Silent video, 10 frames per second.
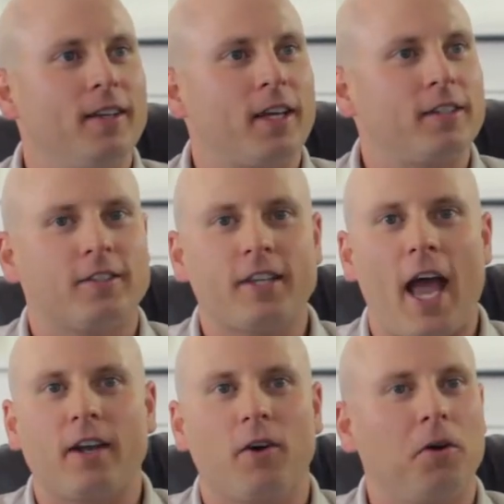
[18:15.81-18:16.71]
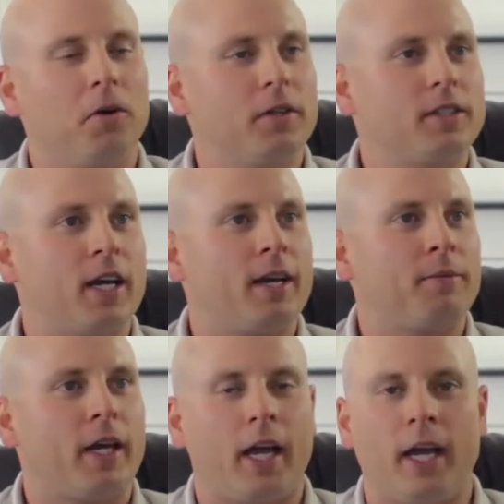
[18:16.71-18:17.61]
They sat all the time,
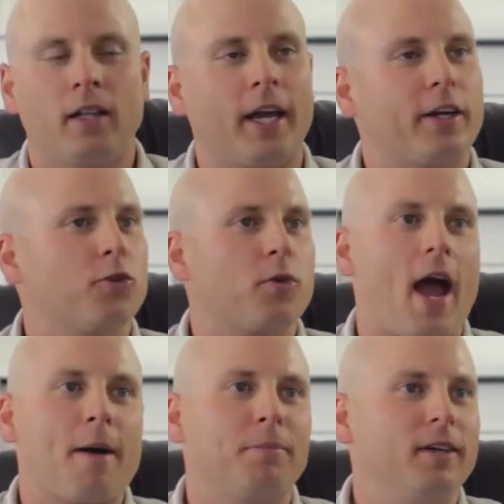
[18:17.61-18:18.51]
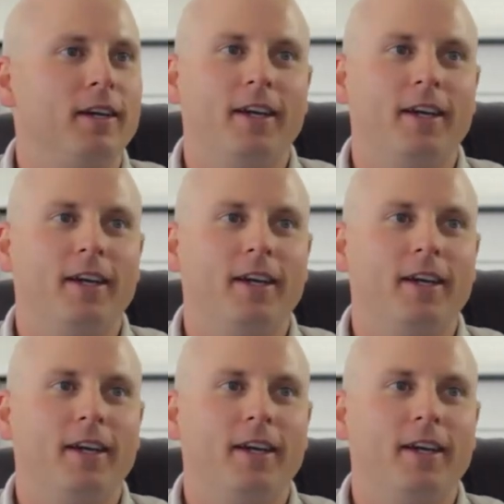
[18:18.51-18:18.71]
they ate like crap